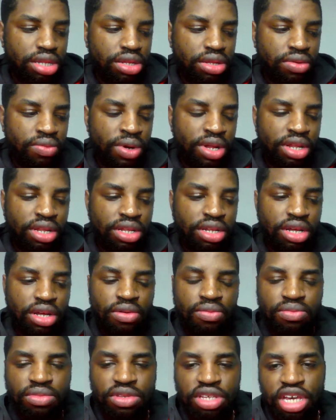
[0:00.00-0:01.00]

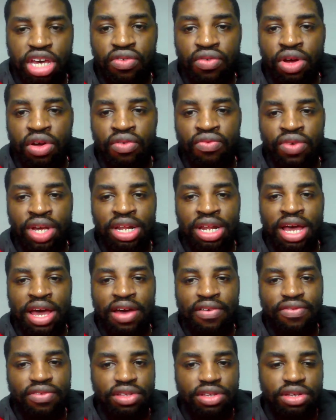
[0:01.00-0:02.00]
when Thierry Henry
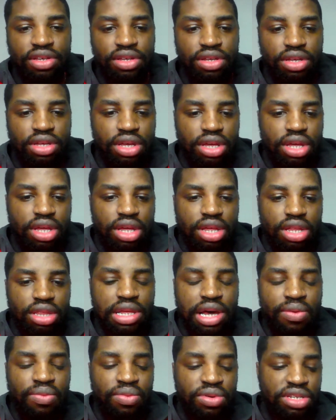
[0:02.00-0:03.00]
left,
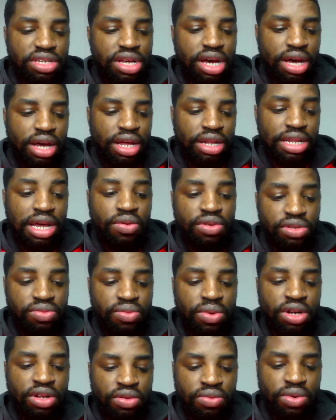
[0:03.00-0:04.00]
that was sad. That was
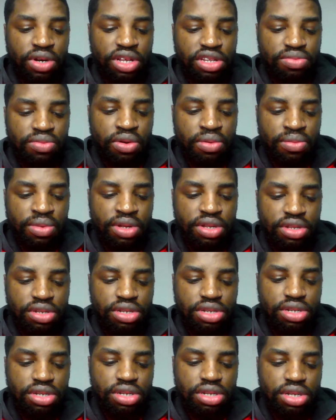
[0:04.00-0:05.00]
one of the worst
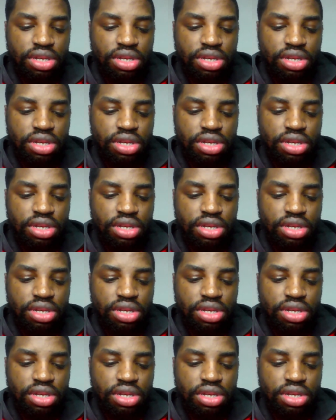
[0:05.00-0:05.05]
moments.